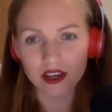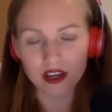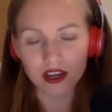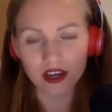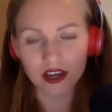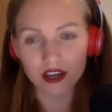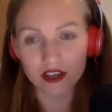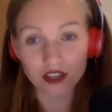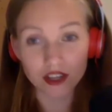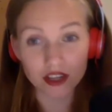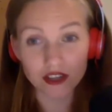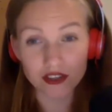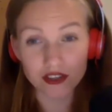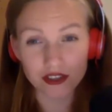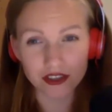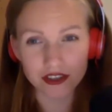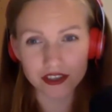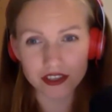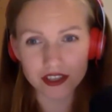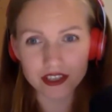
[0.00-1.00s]
a texture
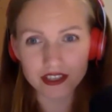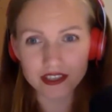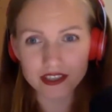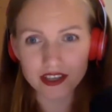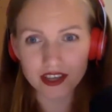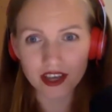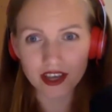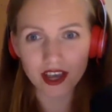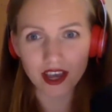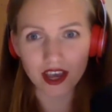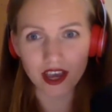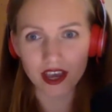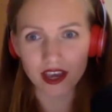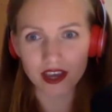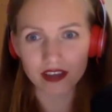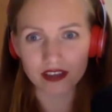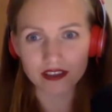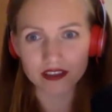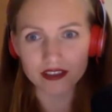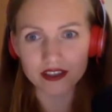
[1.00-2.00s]
artist
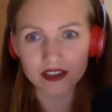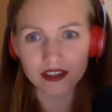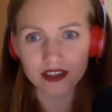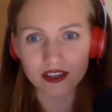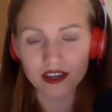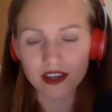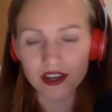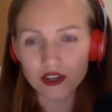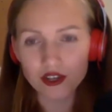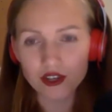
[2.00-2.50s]
and uh,